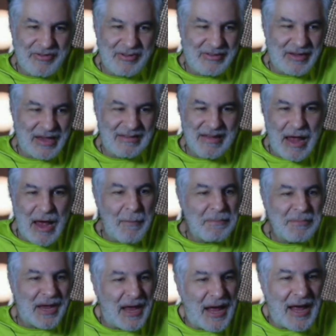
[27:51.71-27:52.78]
It's up
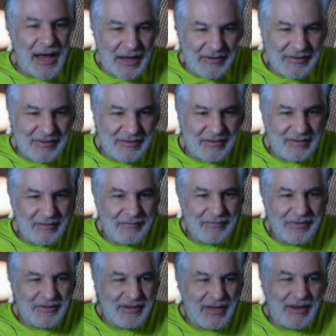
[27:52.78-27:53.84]
to us.
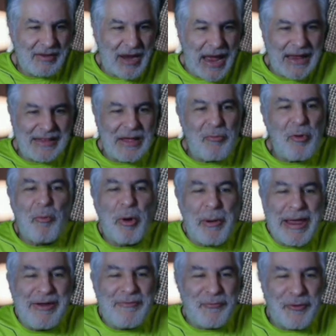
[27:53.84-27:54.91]
See, I think what we're
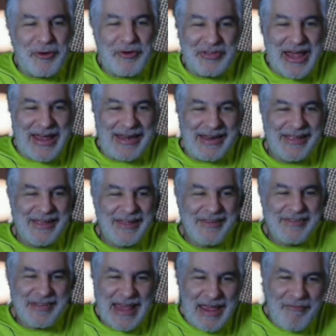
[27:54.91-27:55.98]
waiting for is that
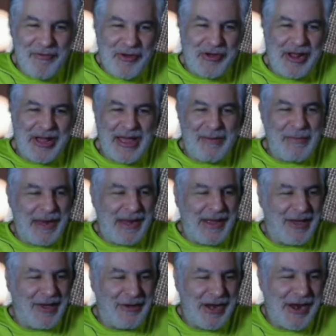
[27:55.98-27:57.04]
savior to come in and
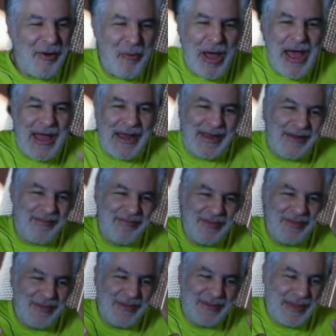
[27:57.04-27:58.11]
go, you know what?
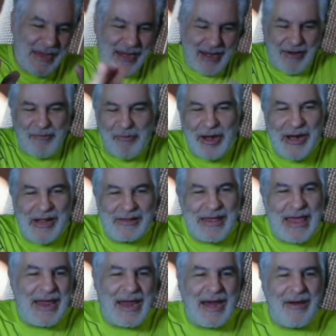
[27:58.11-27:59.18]
Here, we're going to
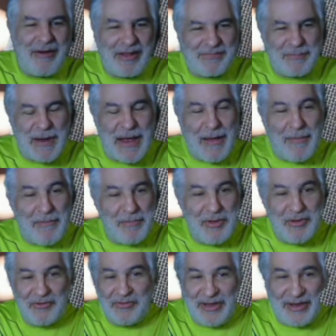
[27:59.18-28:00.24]
take care of this problem,
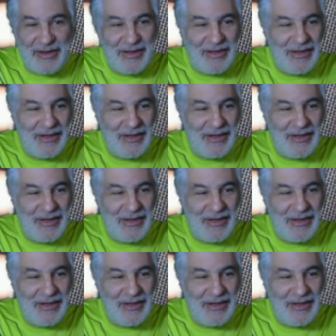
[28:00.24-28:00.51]
music.